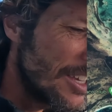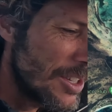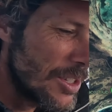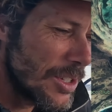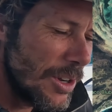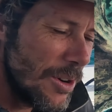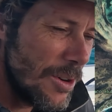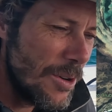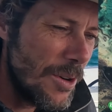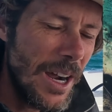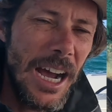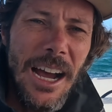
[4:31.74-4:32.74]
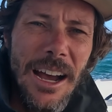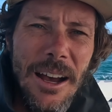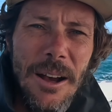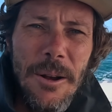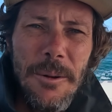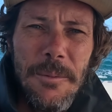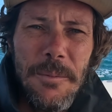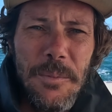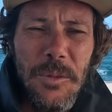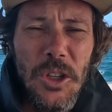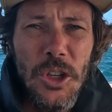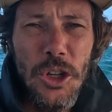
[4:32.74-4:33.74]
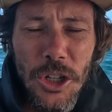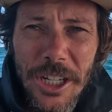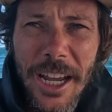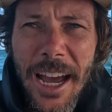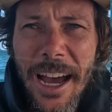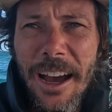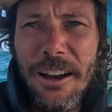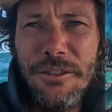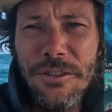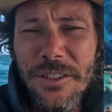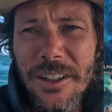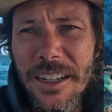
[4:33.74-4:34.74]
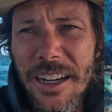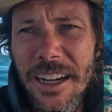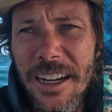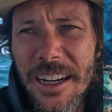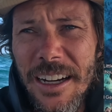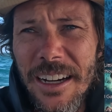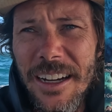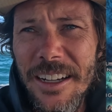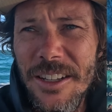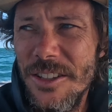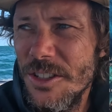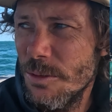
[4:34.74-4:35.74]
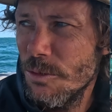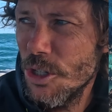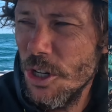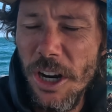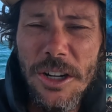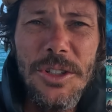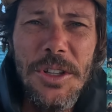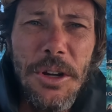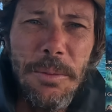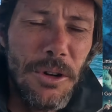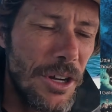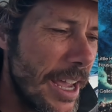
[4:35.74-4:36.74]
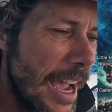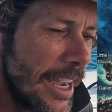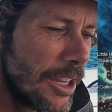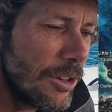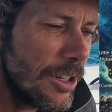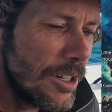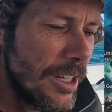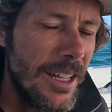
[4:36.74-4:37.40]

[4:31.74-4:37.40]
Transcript: So um, good to have uh, some charts that are pretty accurate.